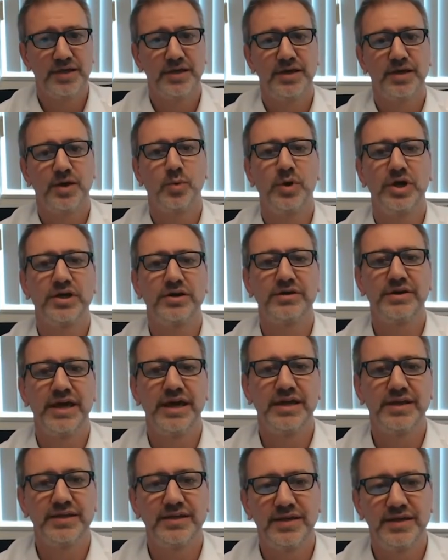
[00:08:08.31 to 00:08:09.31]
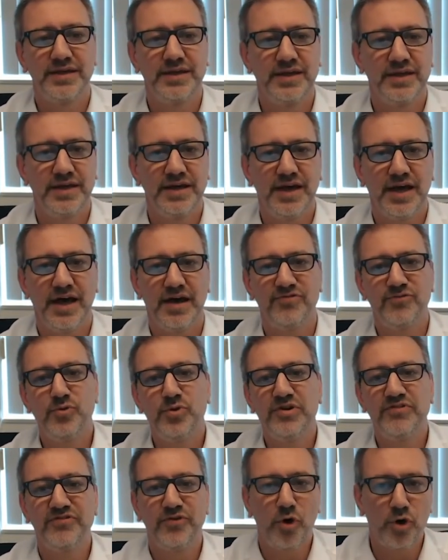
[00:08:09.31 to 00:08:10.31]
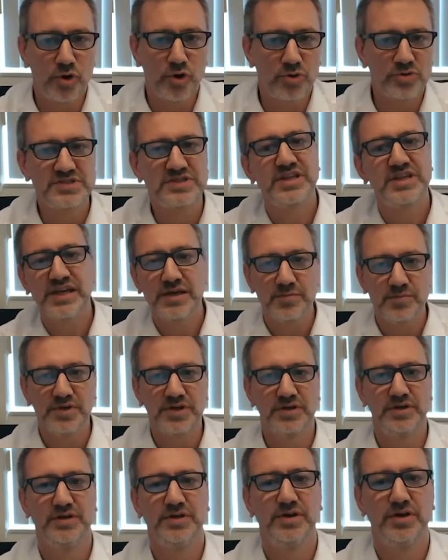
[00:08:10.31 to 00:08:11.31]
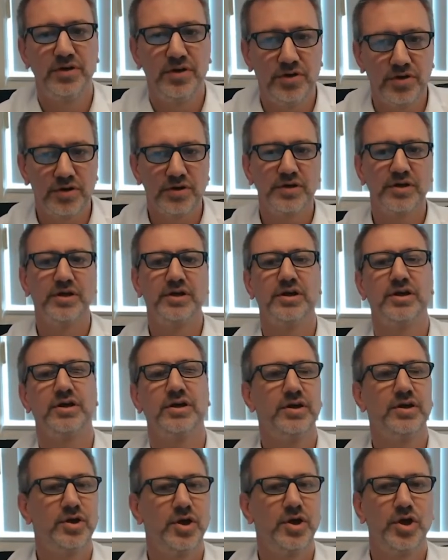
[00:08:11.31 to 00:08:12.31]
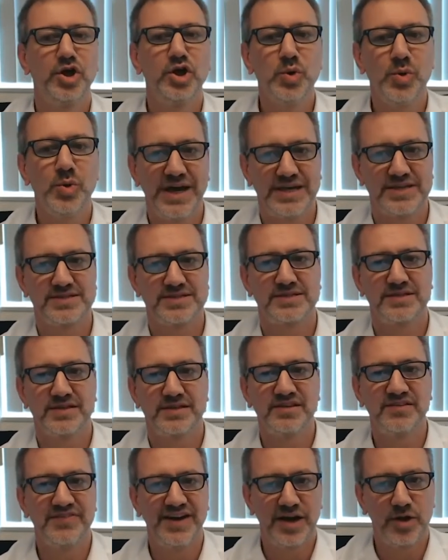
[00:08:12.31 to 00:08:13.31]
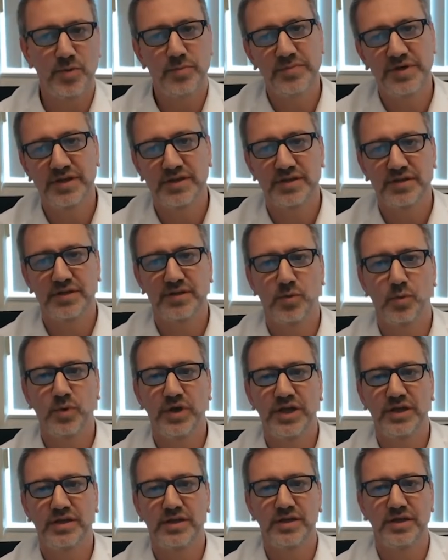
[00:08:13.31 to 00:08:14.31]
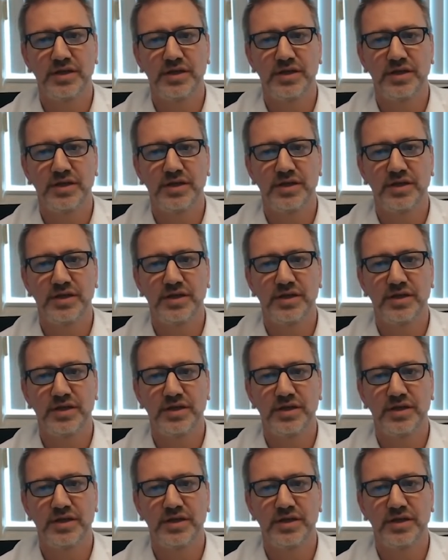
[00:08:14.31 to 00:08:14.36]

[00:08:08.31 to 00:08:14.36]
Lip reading: We created a fully focused team on US development with